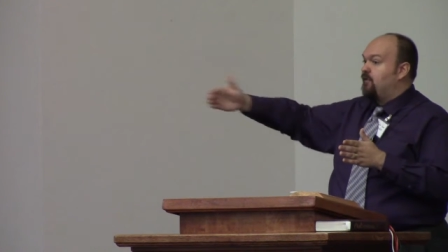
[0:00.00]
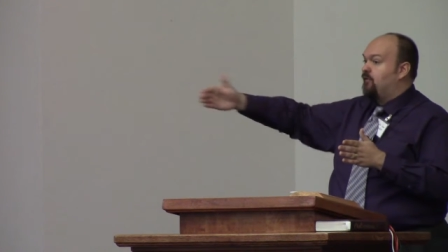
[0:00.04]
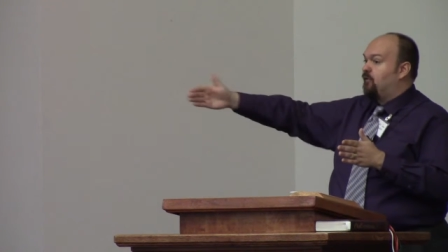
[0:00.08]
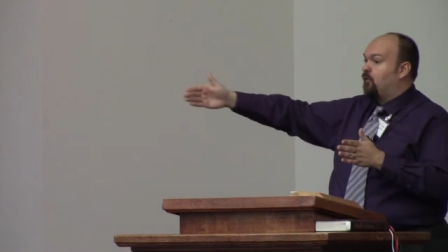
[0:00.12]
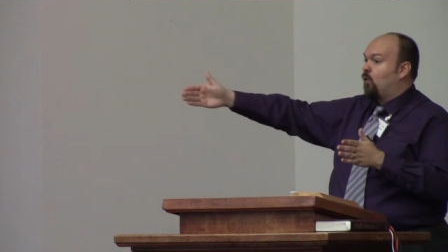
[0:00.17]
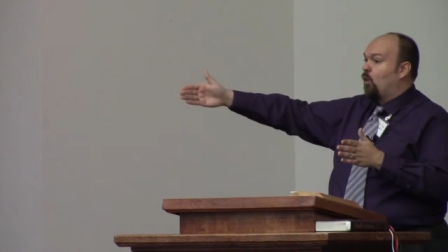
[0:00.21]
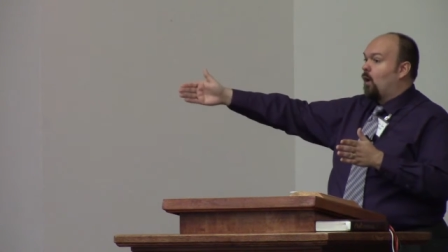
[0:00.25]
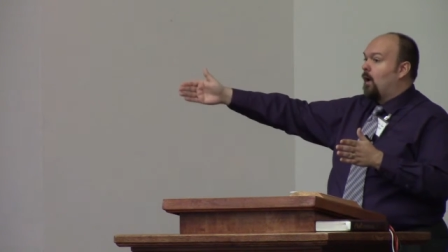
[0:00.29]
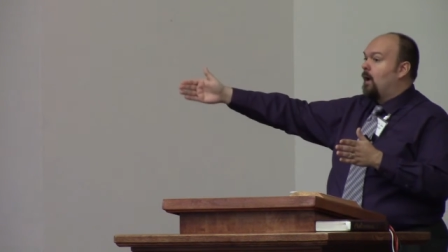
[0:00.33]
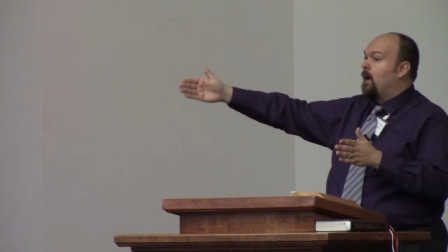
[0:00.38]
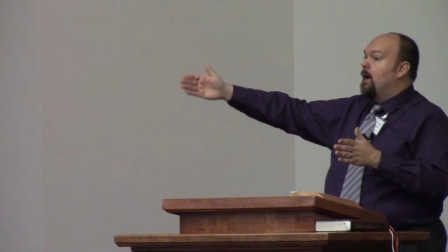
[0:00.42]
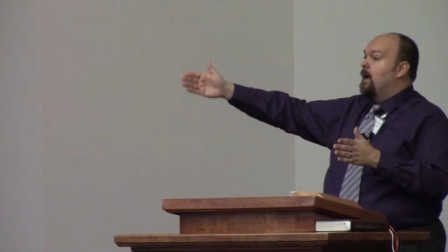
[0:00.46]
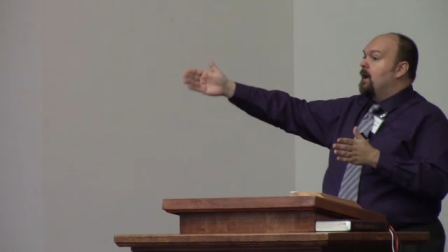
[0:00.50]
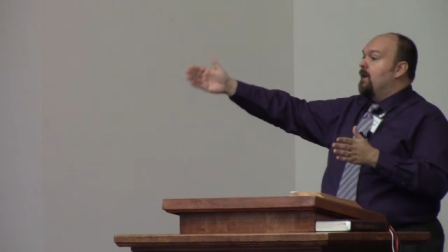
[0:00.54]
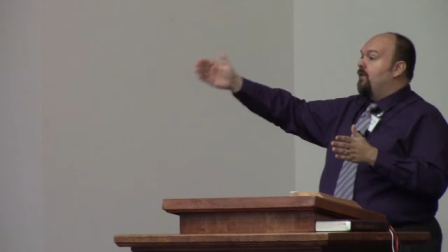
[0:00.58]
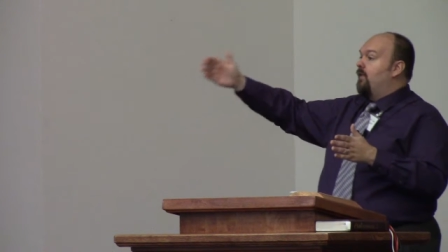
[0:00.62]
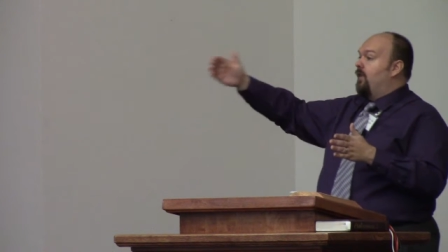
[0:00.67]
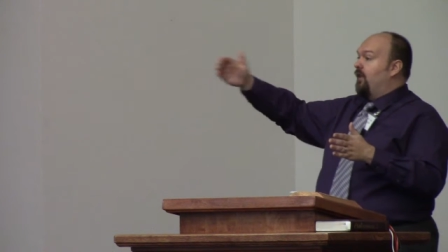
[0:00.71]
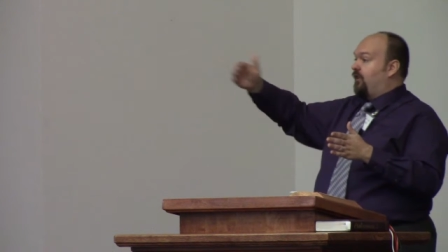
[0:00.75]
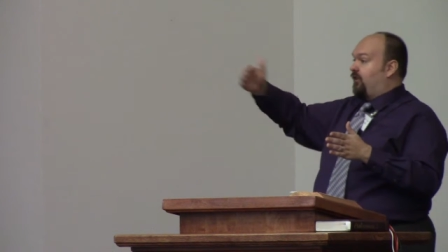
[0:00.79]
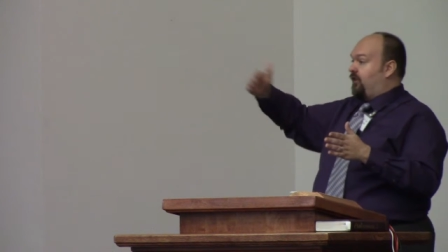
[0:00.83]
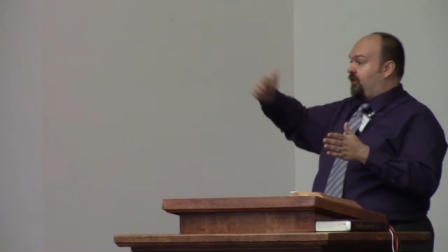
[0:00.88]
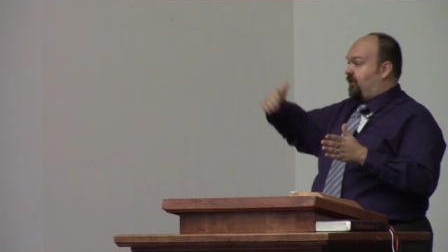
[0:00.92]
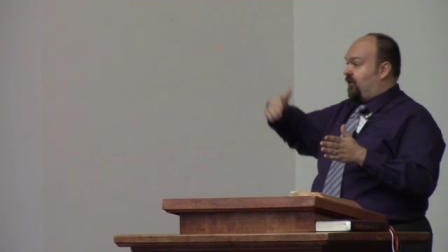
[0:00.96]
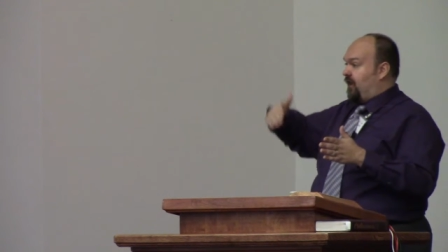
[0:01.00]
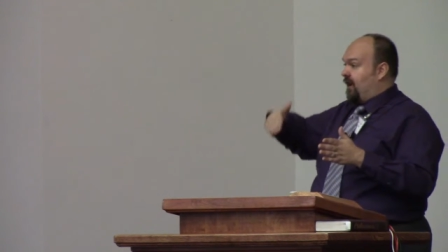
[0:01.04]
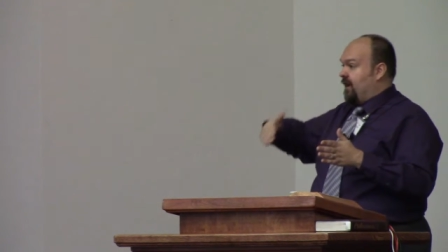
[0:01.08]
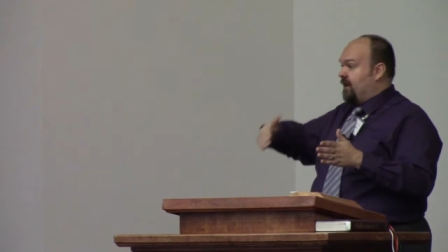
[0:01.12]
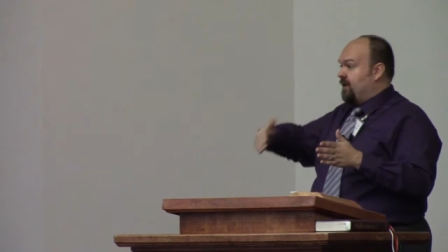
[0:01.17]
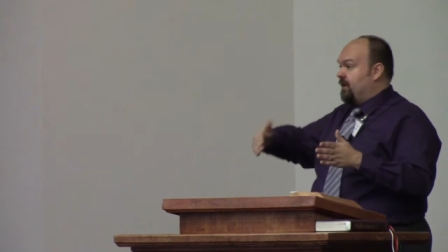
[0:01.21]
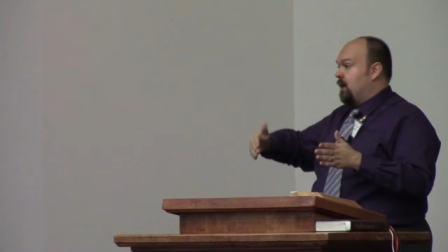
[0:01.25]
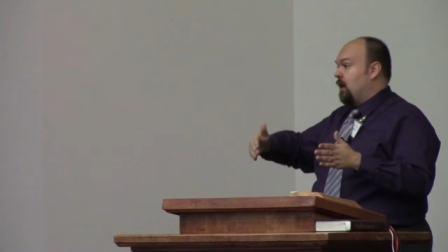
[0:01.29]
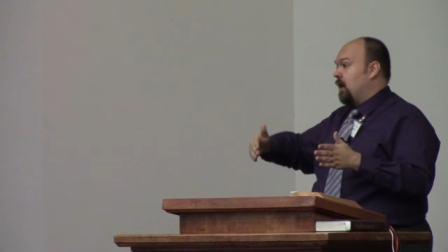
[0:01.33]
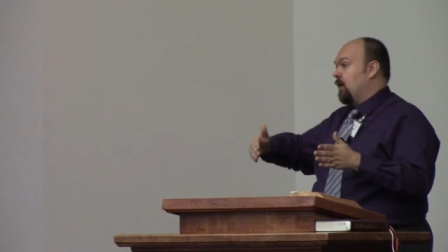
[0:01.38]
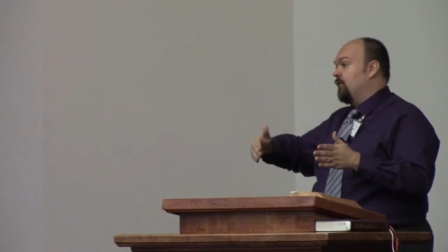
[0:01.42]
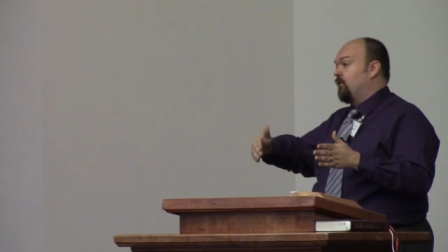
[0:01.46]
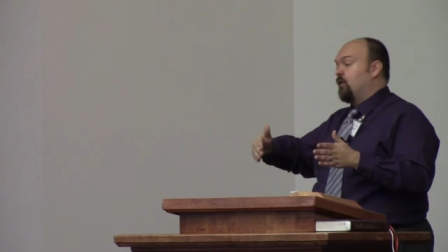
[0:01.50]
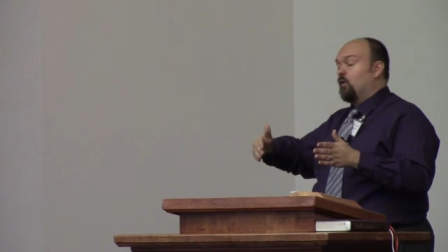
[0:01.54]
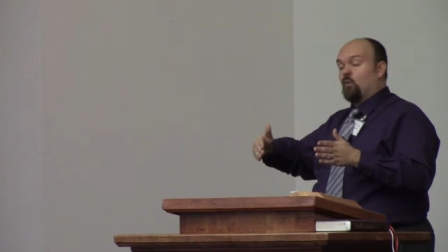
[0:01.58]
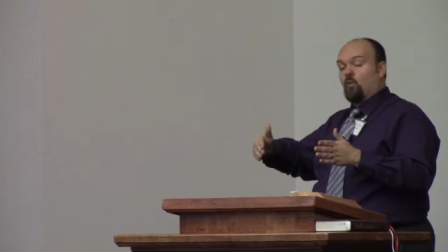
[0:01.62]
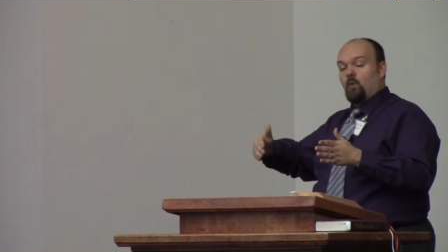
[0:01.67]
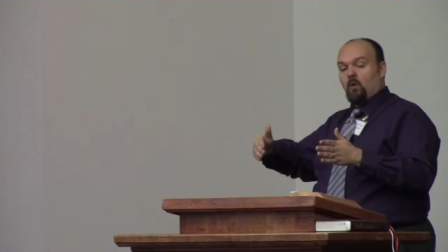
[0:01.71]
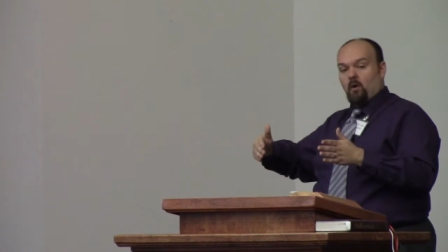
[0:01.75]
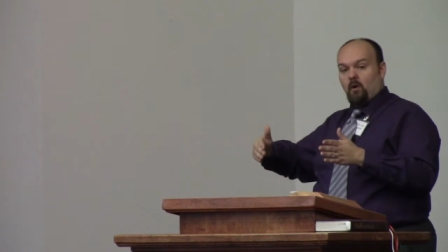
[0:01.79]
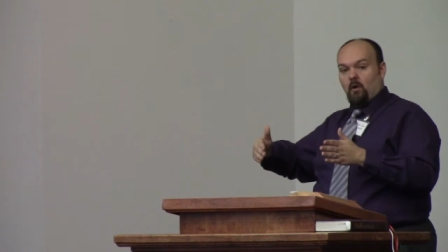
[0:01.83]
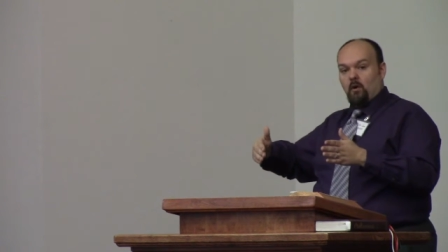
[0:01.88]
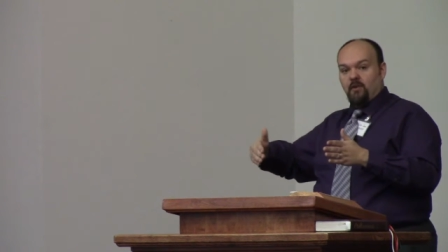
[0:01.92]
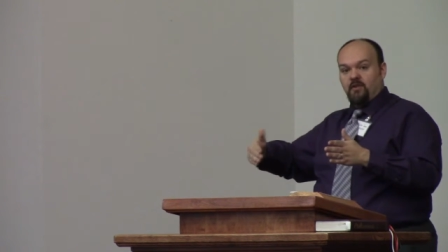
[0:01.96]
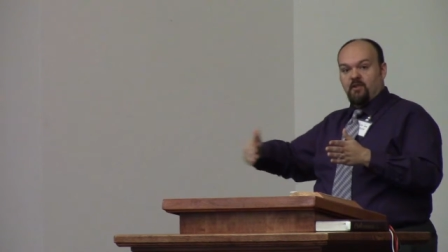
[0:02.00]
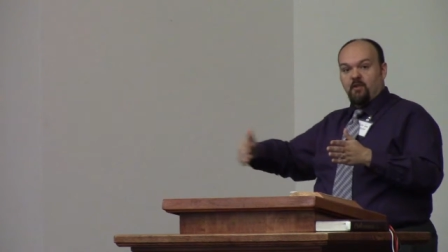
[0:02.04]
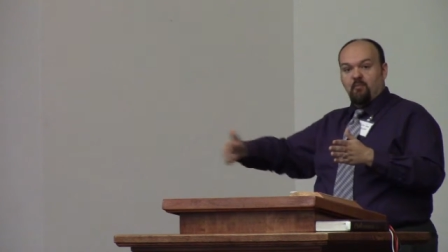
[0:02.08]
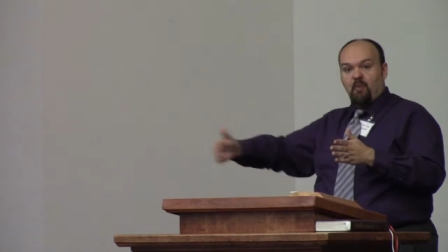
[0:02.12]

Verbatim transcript: for the sin of the world,